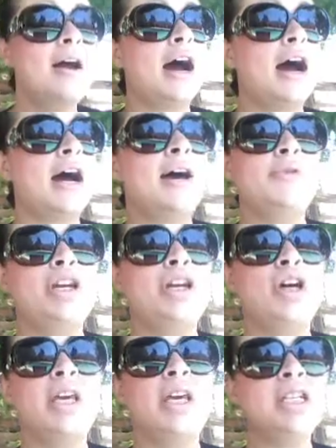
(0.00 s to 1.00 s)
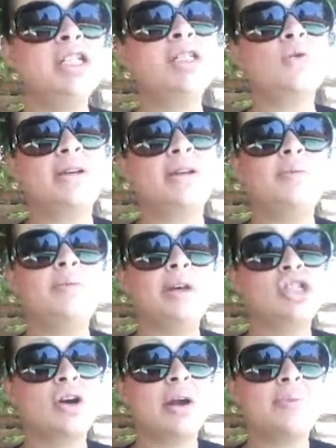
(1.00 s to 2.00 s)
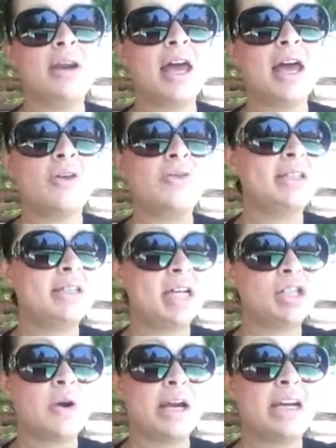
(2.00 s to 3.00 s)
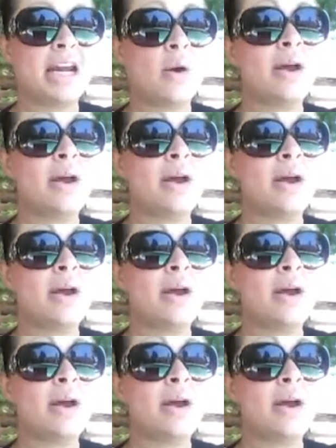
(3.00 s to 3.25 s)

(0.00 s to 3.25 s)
You know, he just wants to make sure I'm in a healthy stage right now.